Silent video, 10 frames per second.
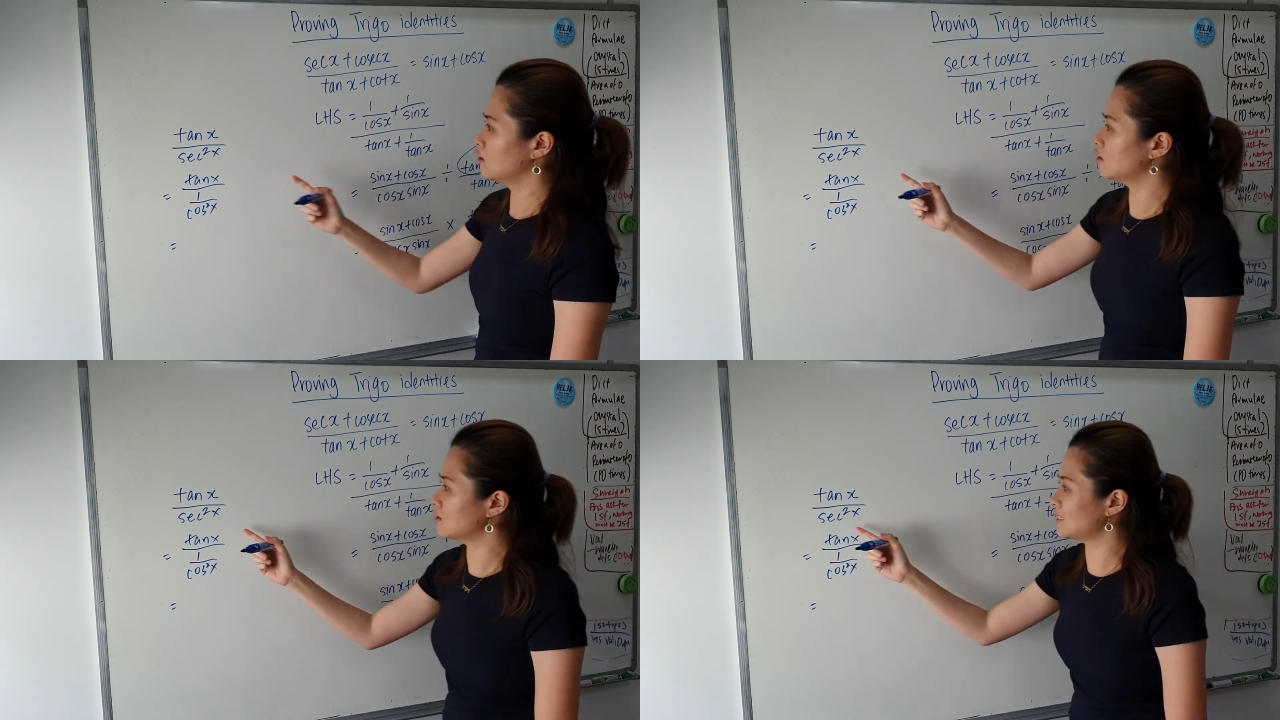
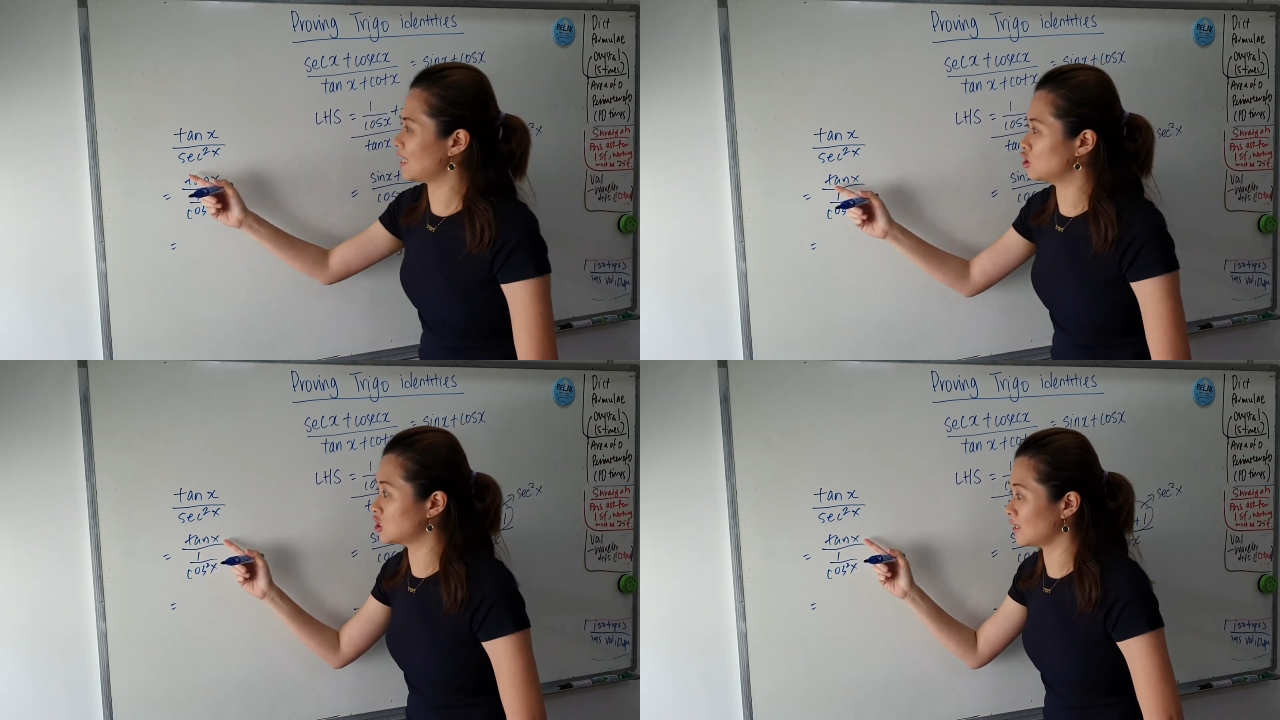Use
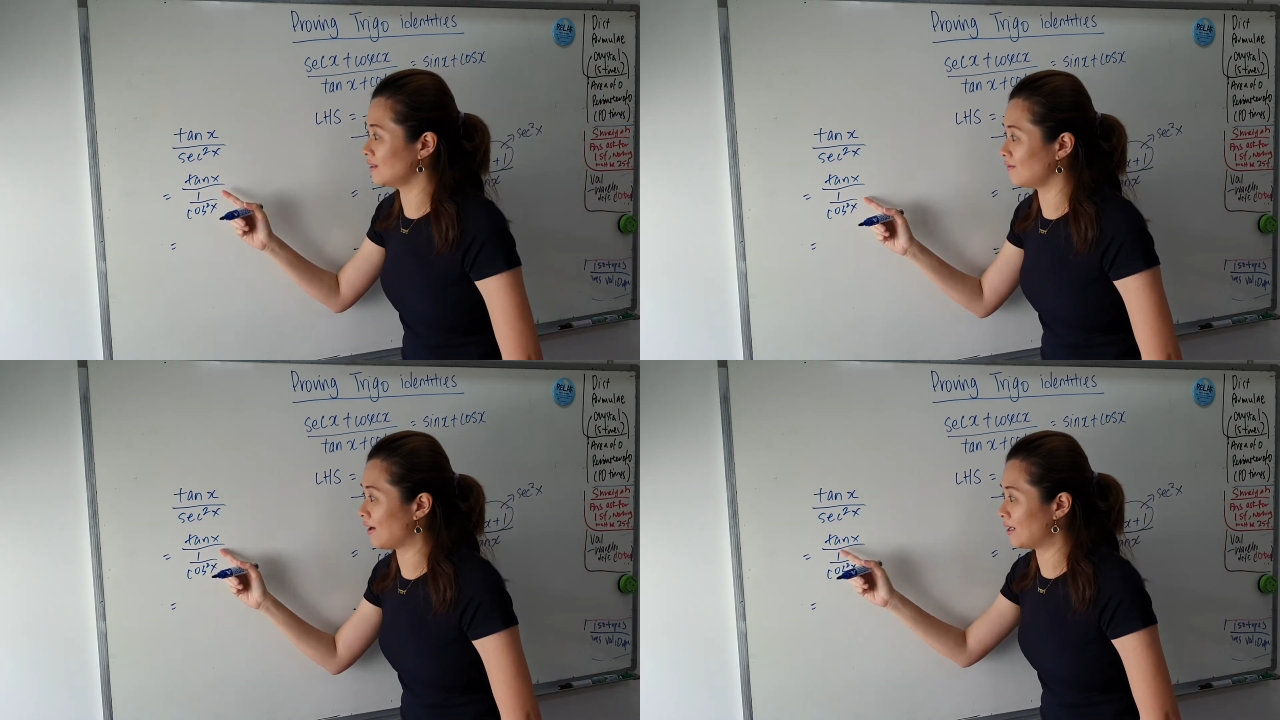
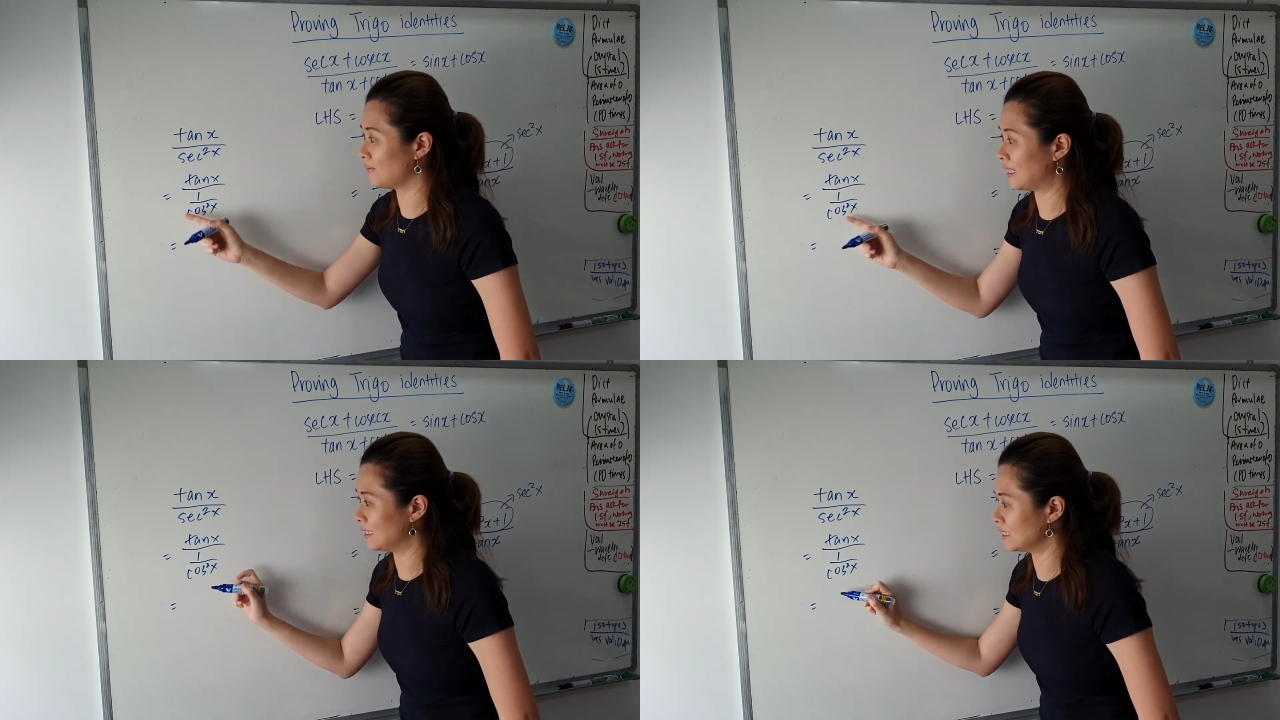tangent divided
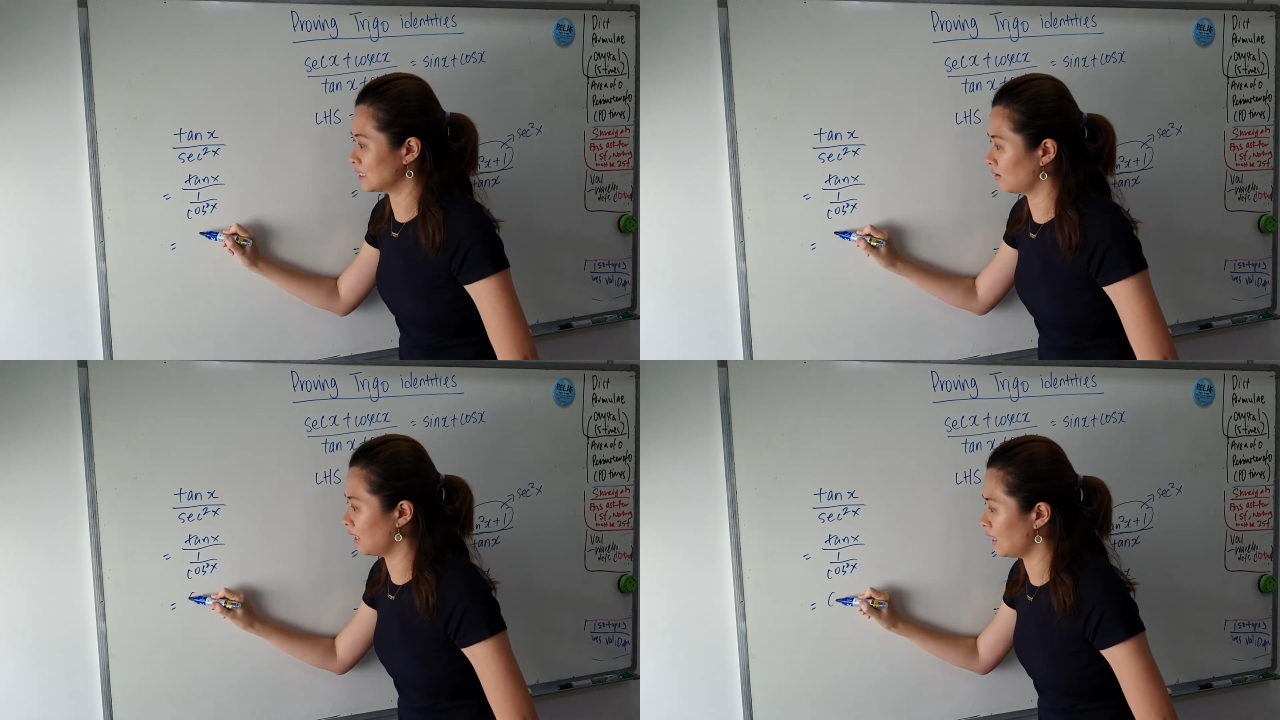by this,
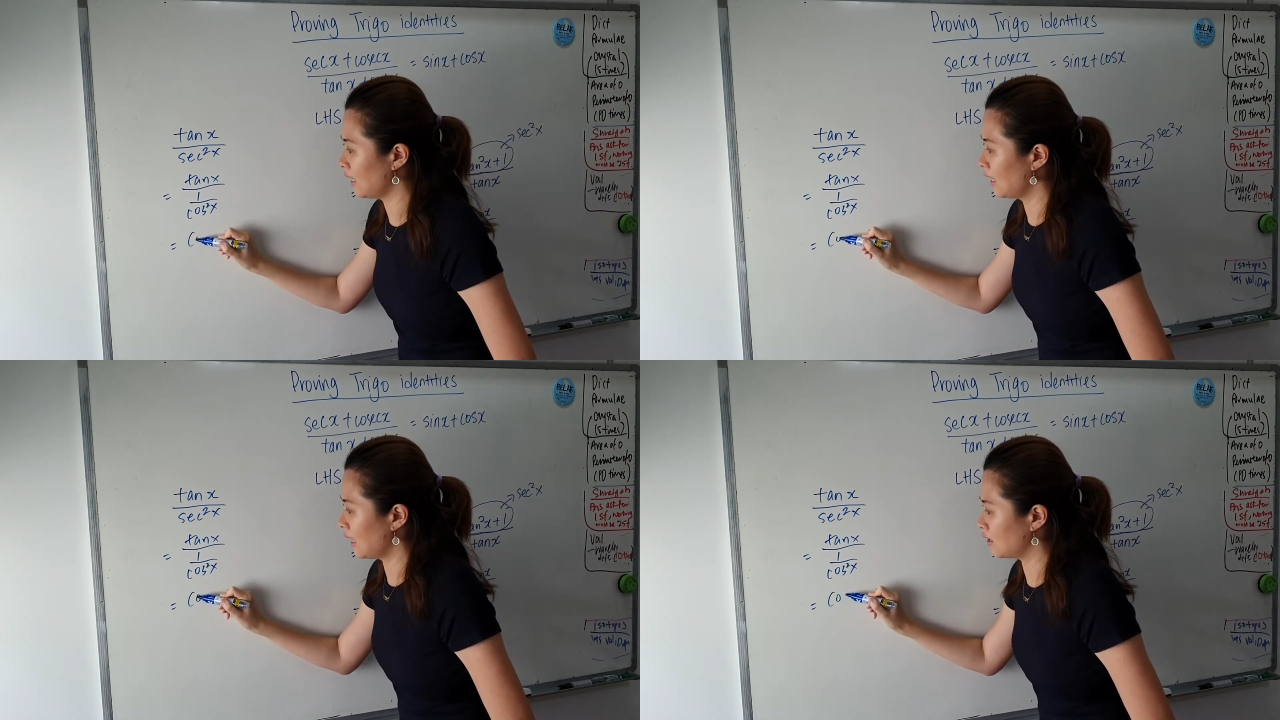
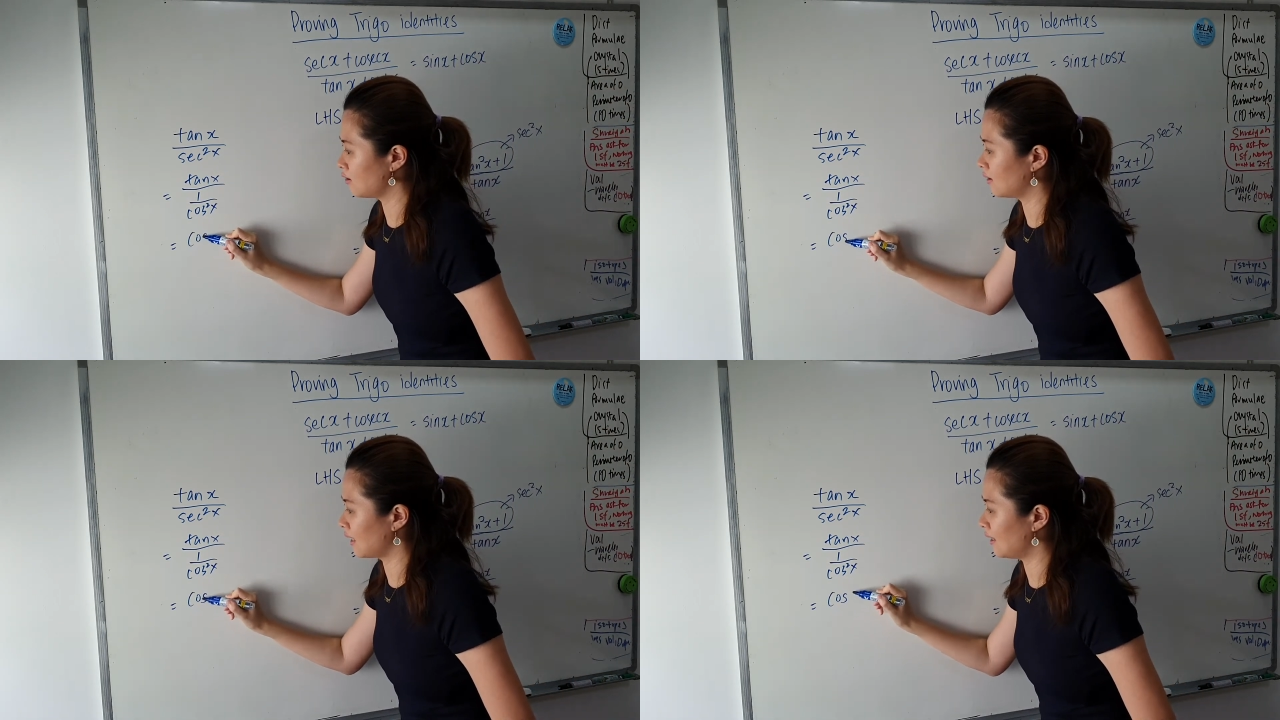okay, and you
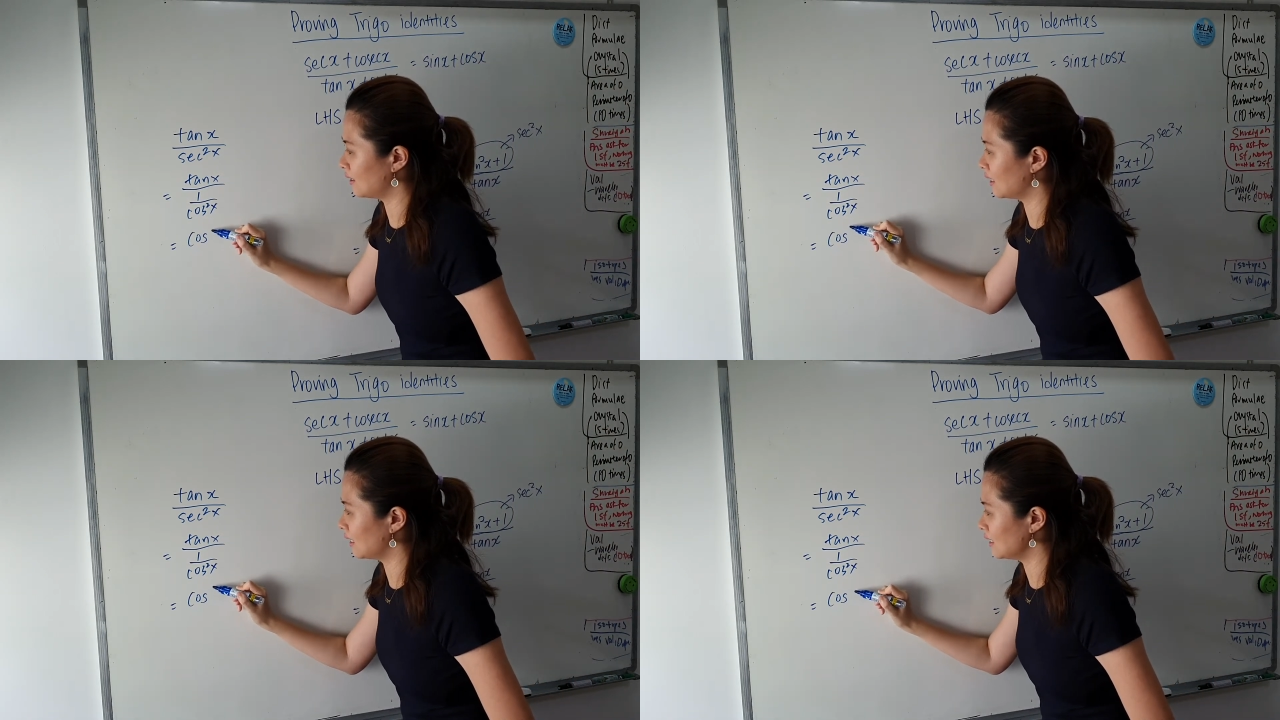will get
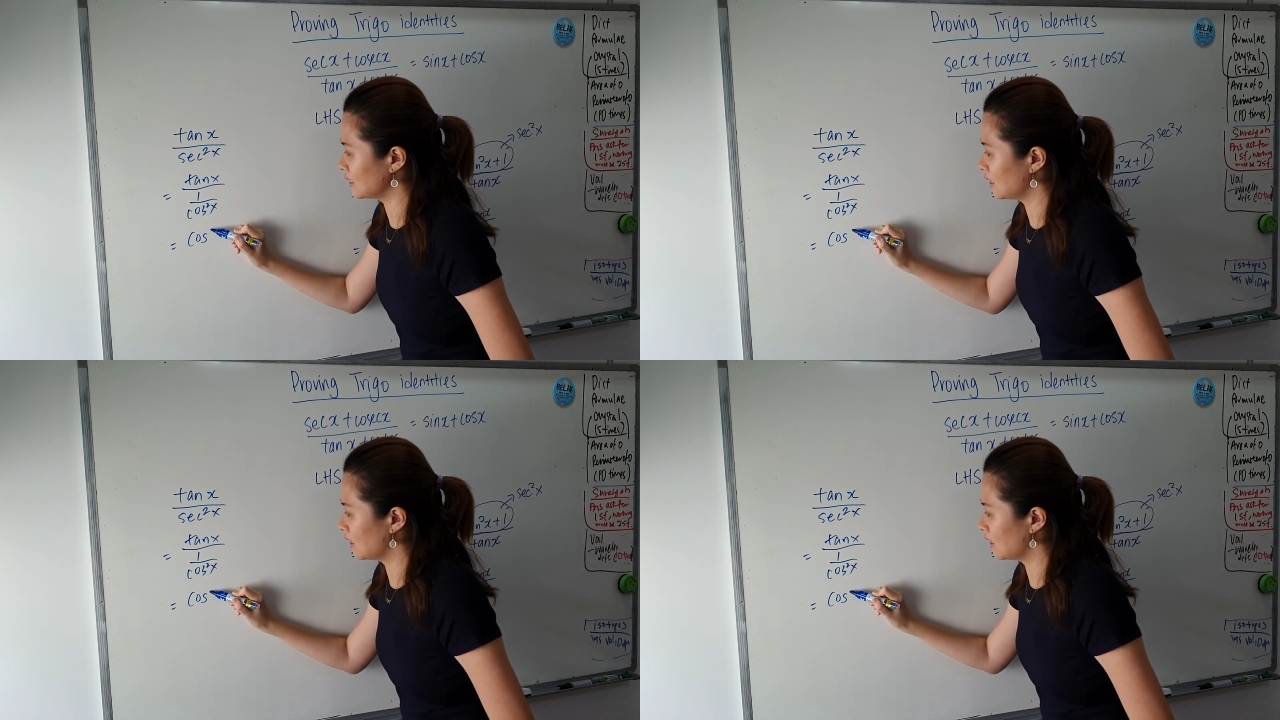this.